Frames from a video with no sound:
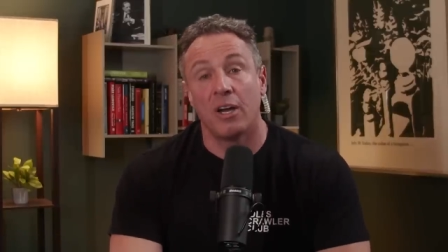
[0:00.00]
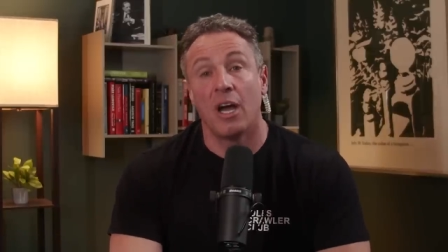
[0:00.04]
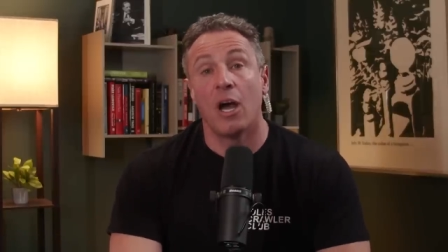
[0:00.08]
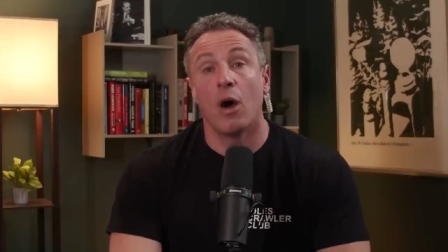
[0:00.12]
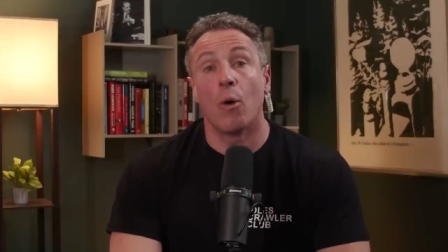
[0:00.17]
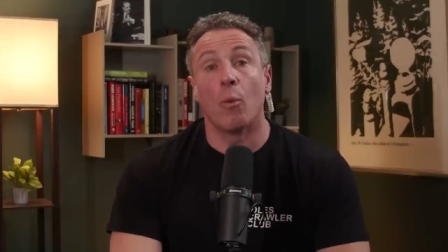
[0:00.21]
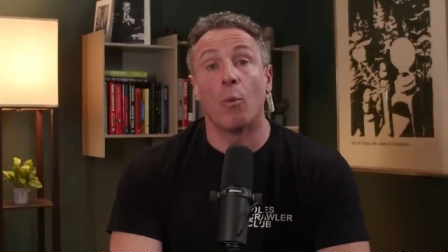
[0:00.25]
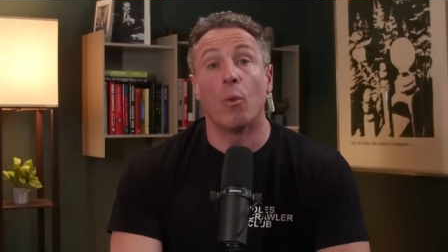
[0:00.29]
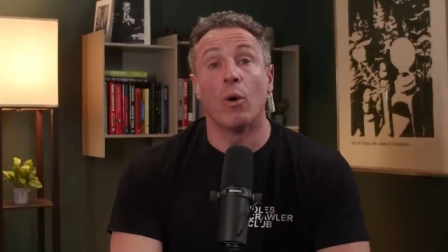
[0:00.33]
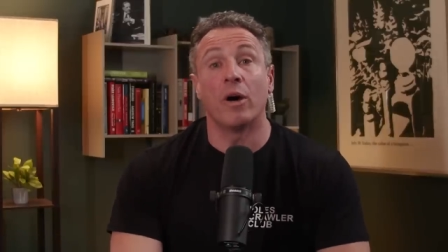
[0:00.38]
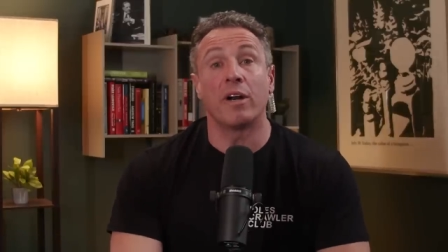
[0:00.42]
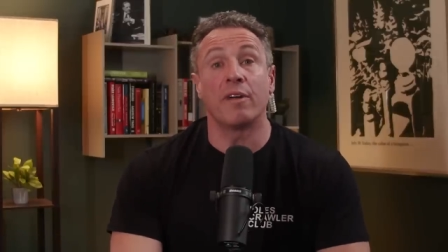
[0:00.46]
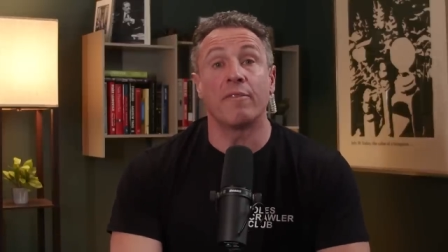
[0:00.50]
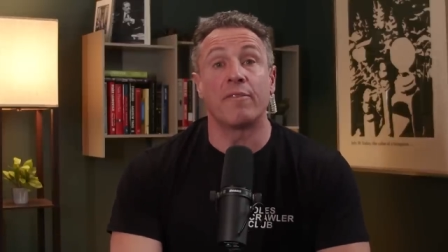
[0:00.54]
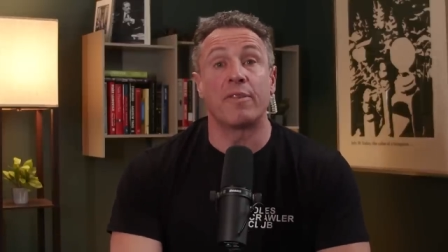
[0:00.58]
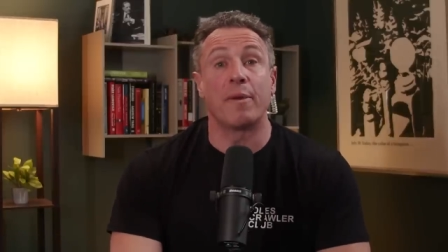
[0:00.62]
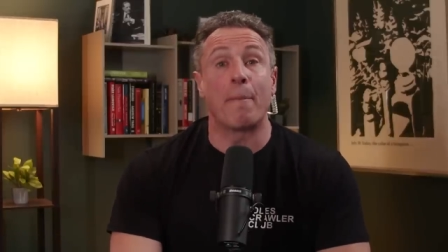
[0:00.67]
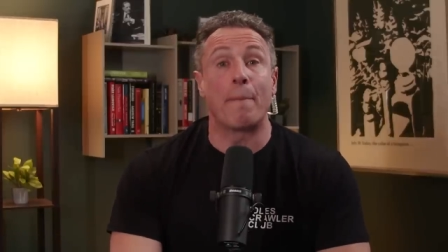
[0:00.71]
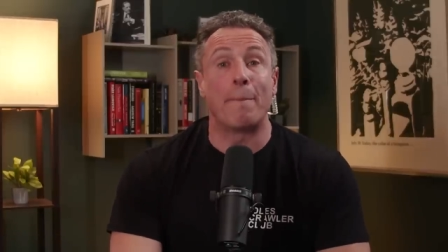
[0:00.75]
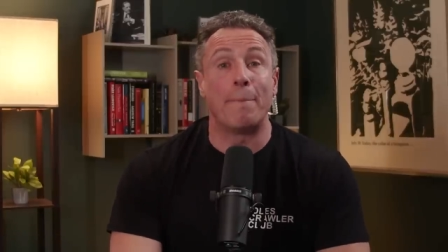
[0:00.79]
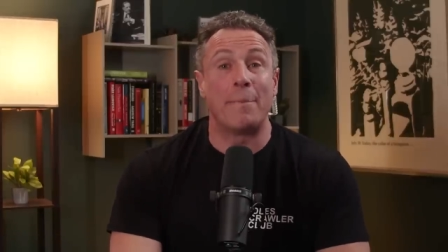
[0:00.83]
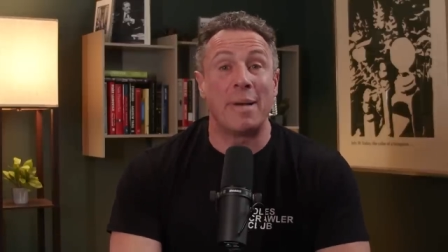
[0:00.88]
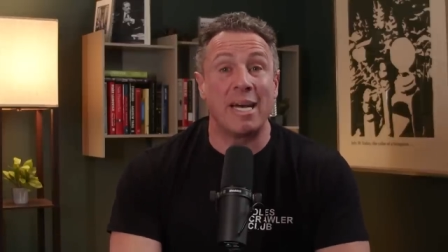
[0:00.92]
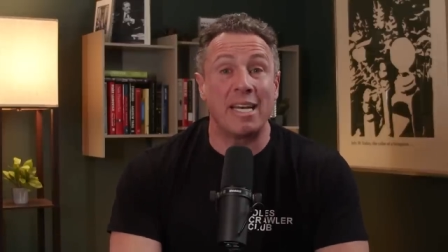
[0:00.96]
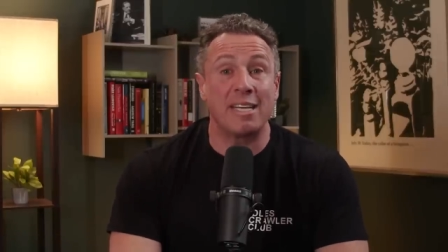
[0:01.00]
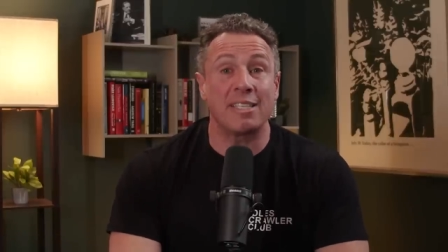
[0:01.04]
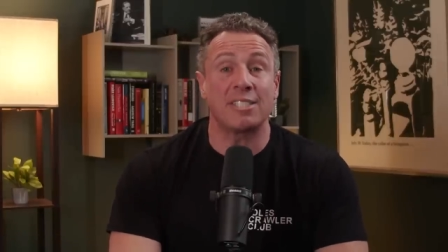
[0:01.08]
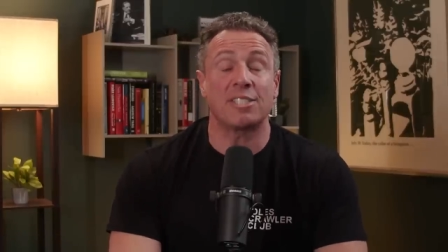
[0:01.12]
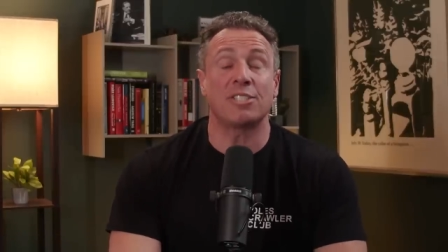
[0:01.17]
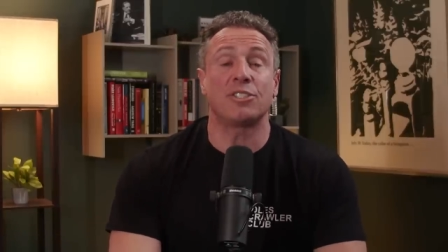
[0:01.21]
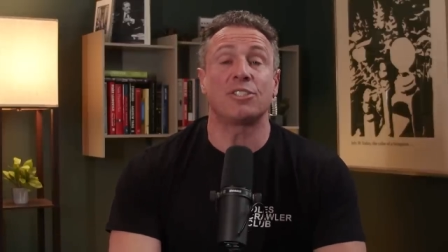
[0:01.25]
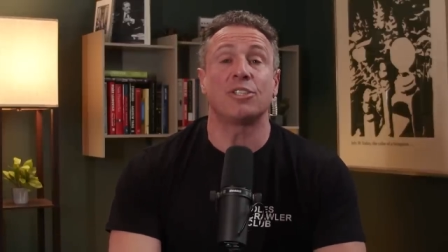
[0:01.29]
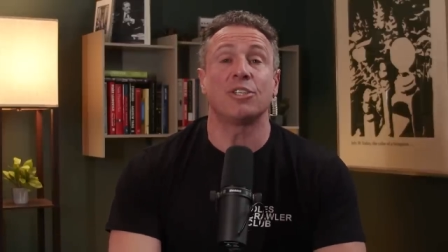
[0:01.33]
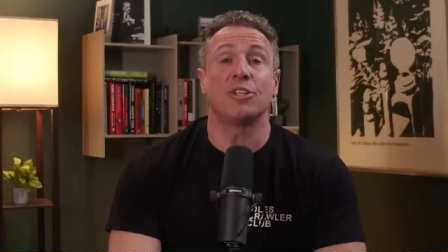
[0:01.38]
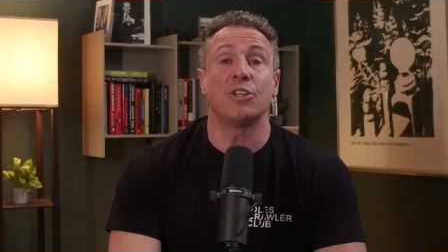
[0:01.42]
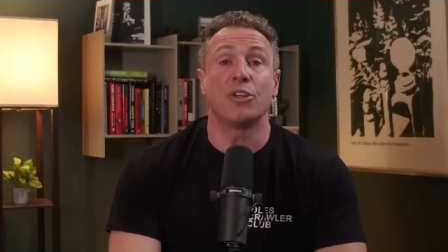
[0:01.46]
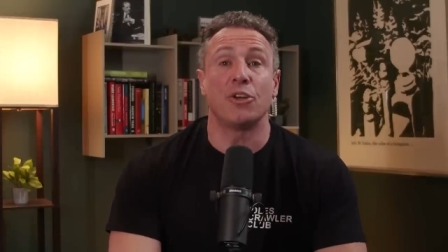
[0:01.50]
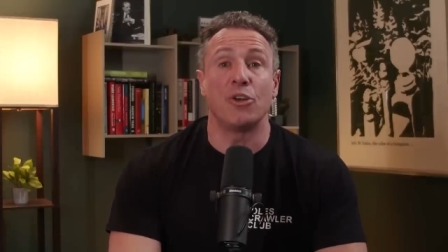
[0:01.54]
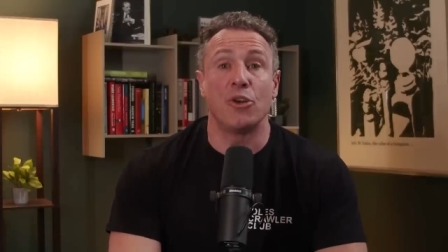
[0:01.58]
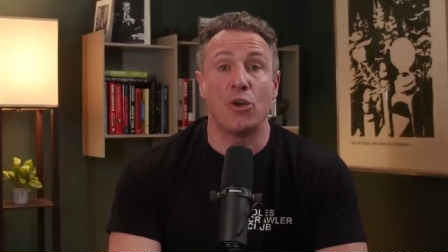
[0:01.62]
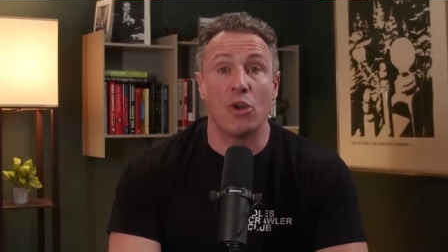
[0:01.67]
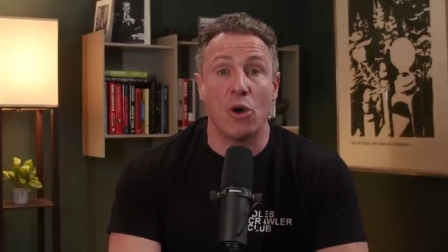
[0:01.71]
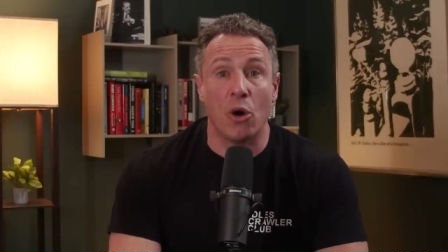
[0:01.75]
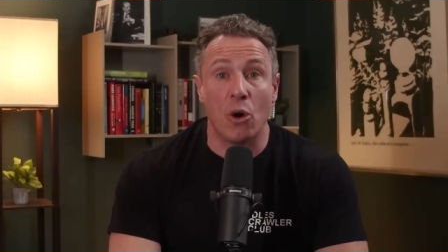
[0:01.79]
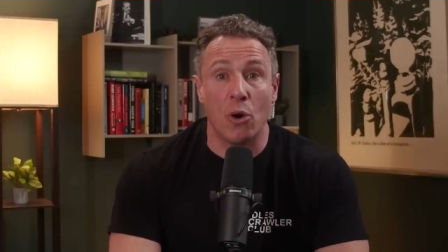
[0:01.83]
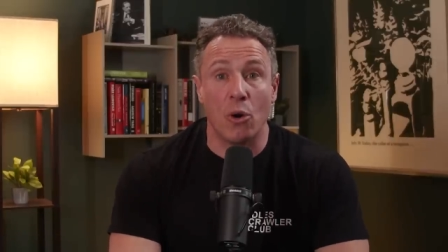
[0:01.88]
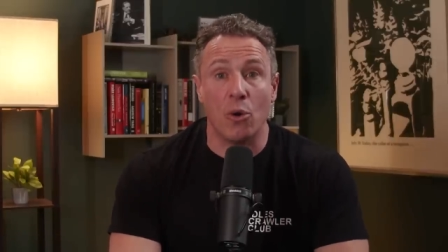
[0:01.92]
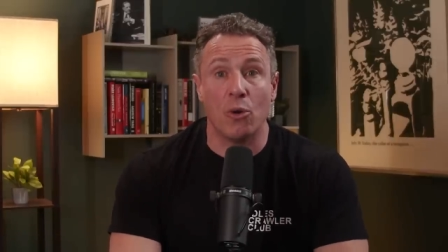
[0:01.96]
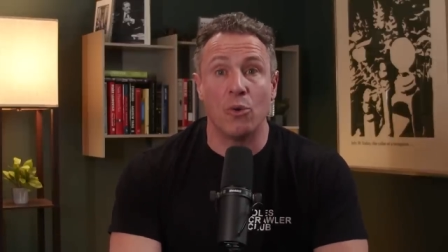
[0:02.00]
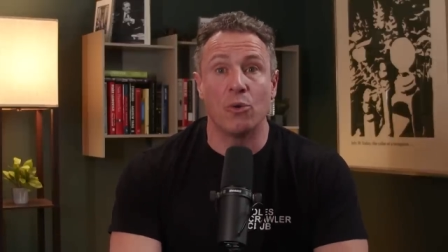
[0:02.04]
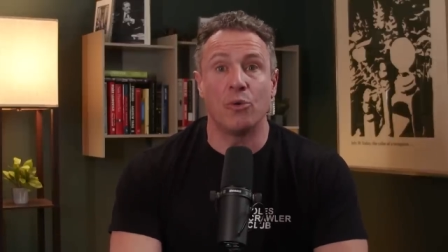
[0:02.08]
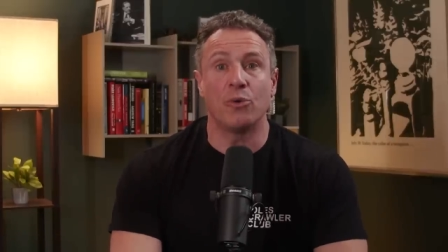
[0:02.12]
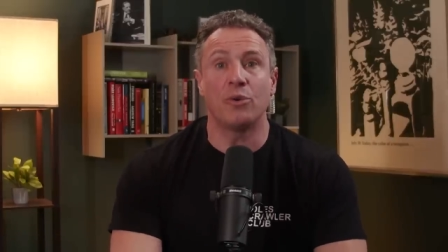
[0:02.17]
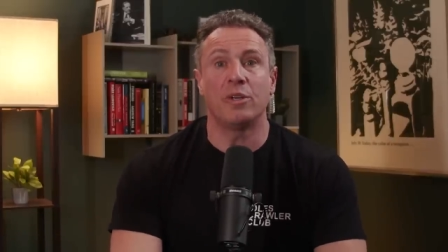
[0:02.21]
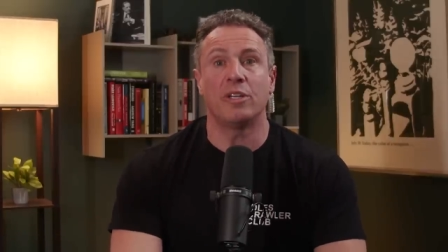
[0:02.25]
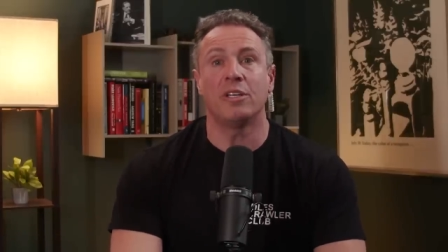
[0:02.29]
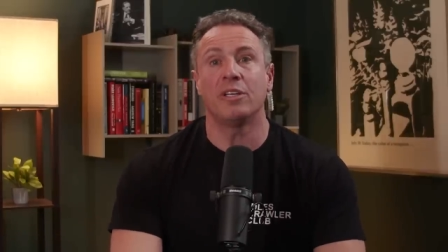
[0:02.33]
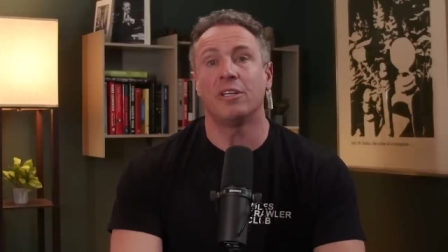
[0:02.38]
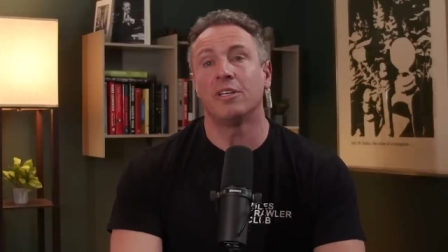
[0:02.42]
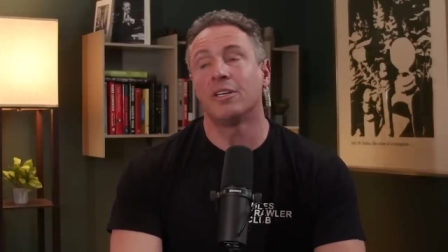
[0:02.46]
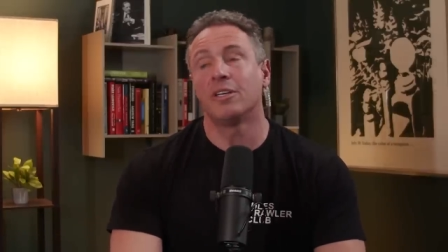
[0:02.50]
One of the best known